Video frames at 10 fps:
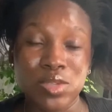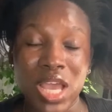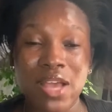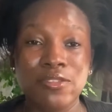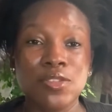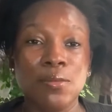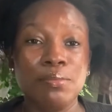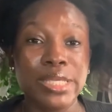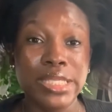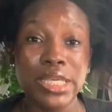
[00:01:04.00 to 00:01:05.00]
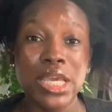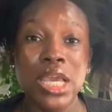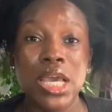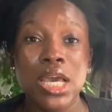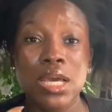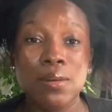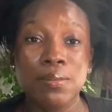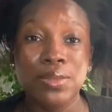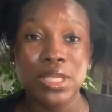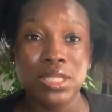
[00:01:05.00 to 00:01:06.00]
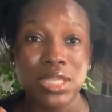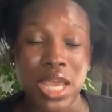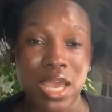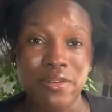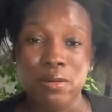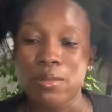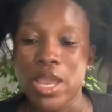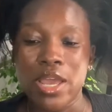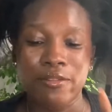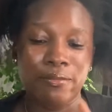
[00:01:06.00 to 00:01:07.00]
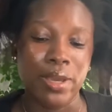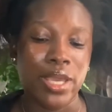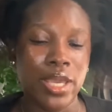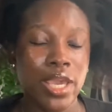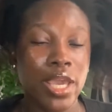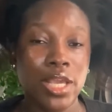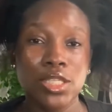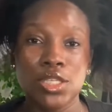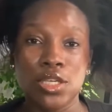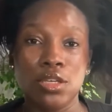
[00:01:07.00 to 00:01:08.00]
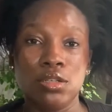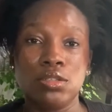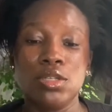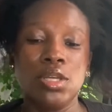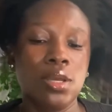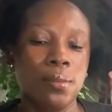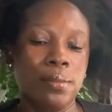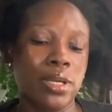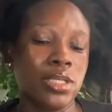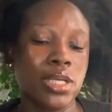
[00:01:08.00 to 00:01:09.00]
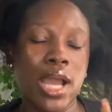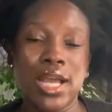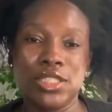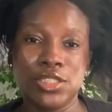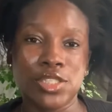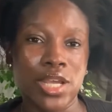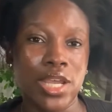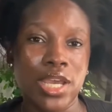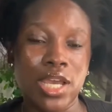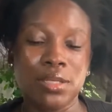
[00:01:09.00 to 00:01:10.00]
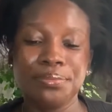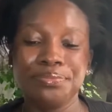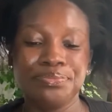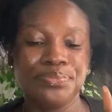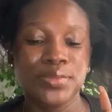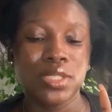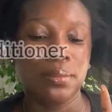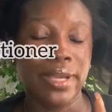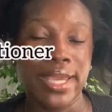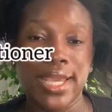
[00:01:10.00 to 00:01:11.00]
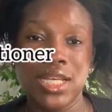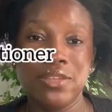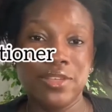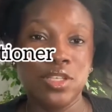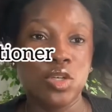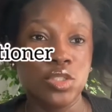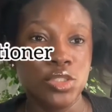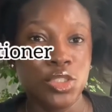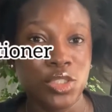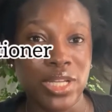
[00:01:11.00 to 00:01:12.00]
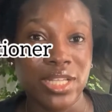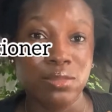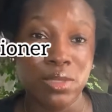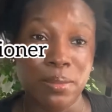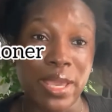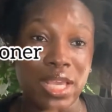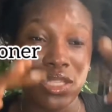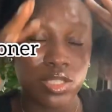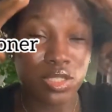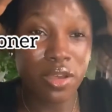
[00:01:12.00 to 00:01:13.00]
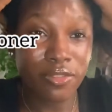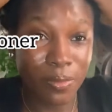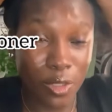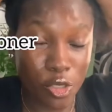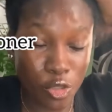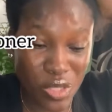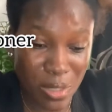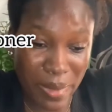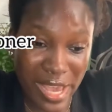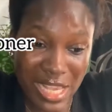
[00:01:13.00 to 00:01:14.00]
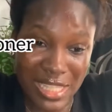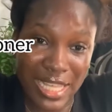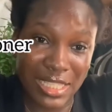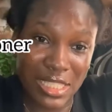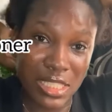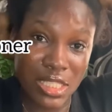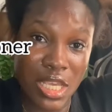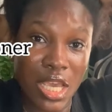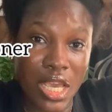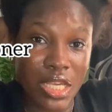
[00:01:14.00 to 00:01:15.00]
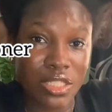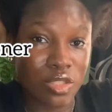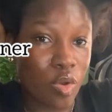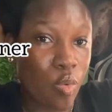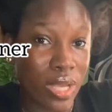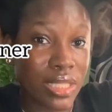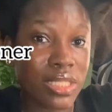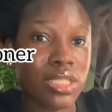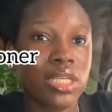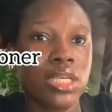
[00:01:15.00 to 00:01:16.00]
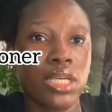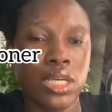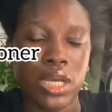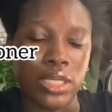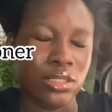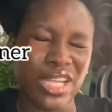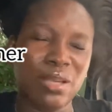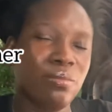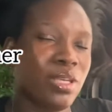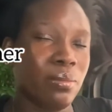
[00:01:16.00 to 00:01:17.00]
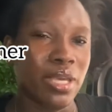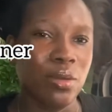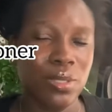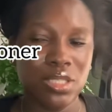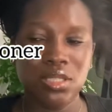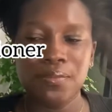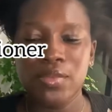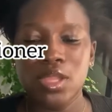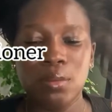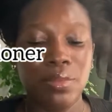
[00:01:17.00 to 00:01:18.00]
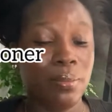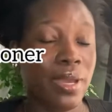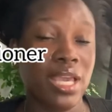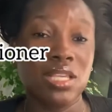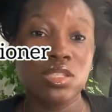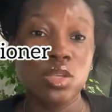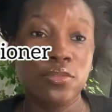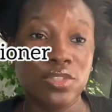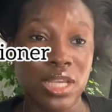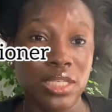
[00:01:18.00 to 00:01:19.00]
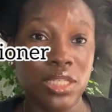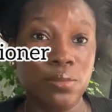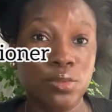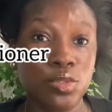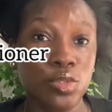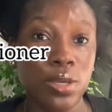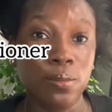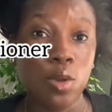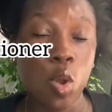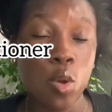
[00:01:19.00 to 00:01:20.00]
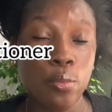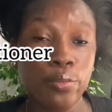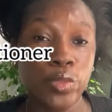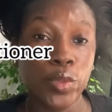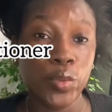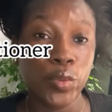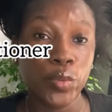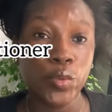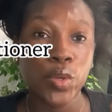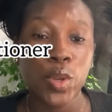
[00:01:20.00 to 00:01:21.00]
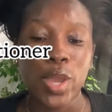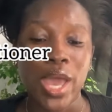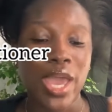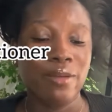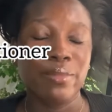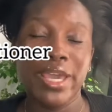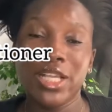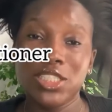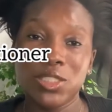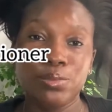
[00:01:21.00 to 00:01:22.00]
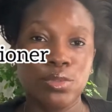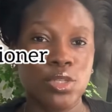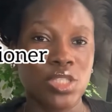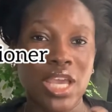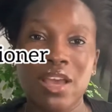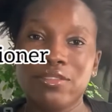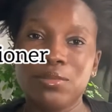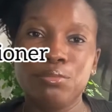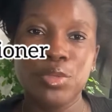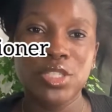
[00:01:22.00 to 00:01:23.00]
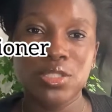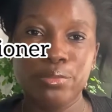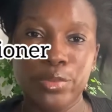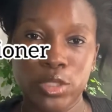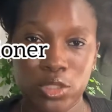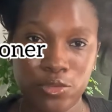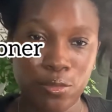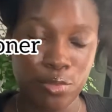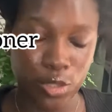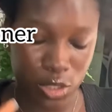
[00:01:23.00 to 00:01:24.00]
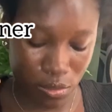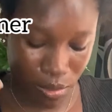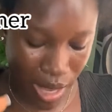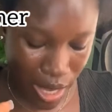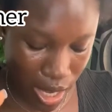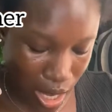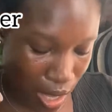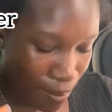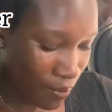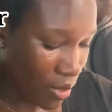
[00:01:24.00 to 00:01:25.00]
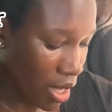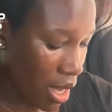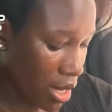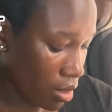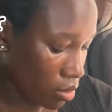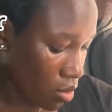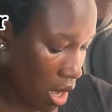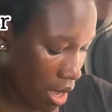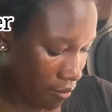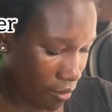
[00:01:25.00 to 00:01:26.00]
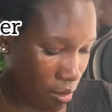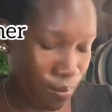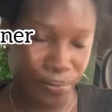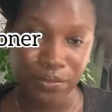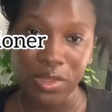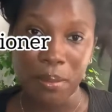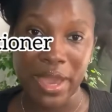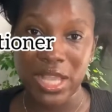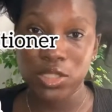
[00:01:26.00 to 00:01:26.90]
I have some basic things I have at home. I have my hair gel, my hand dryer, my leave-in conditioner to make my hair soft, because usually my hair is like this, it's not wet. I don't like making my hair wet. Make my hair soft and able to comb through. I have my edges brush, I have the bricks brush for brushing my hair, and I also have my edge